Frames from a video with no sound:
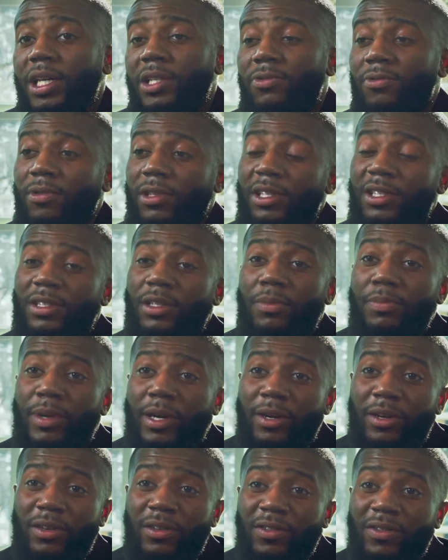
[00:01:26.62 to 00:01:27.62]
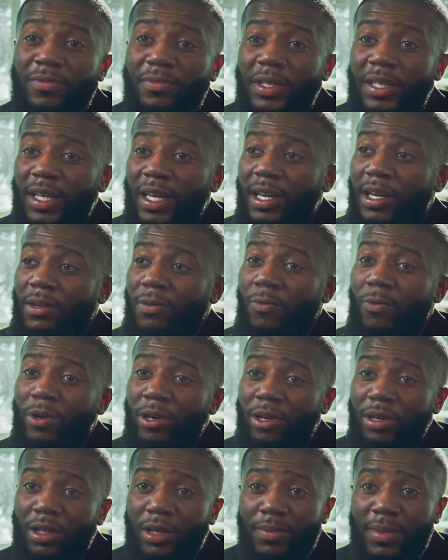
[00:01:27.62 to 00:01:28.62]
It's released the burden of me not
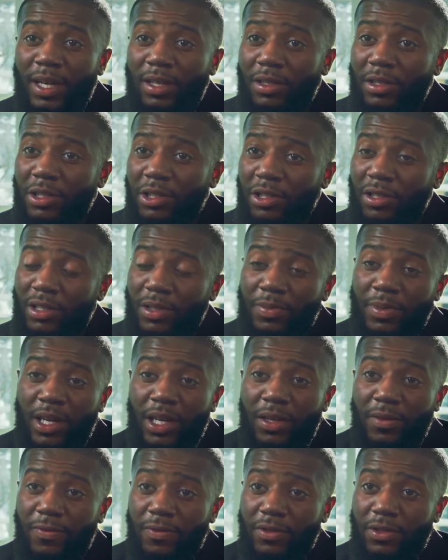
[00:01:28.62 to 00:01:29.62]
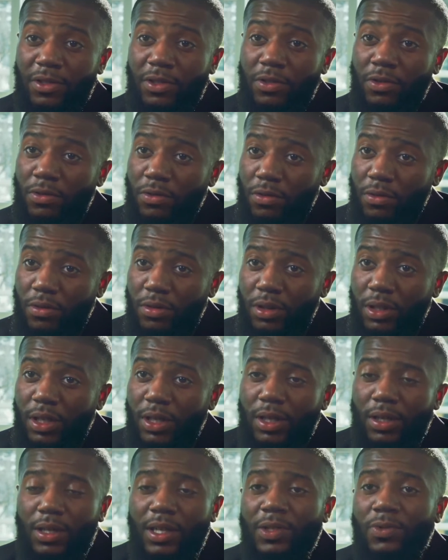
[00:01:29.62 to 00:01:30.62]
worrying about the stress of paying for school.
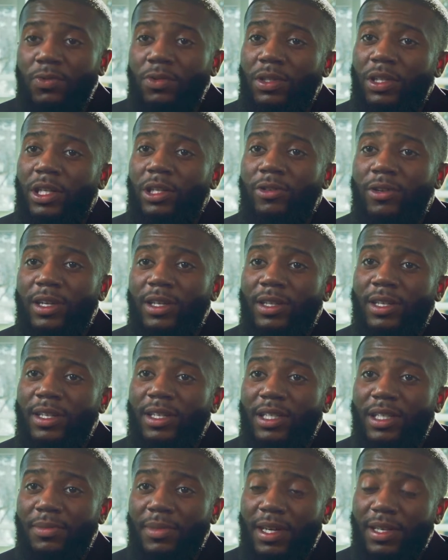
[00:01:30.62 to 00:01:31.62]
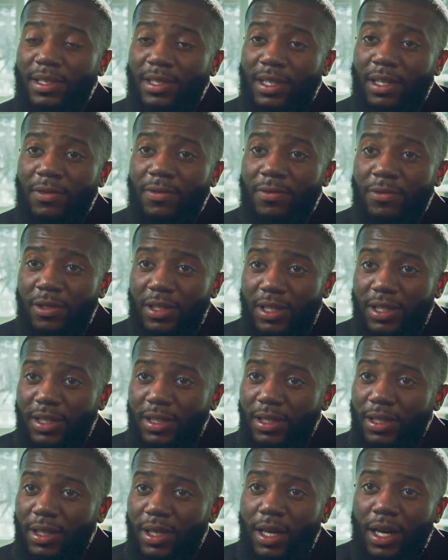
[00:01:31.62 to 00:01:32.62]
That's one of the great things about Southwest.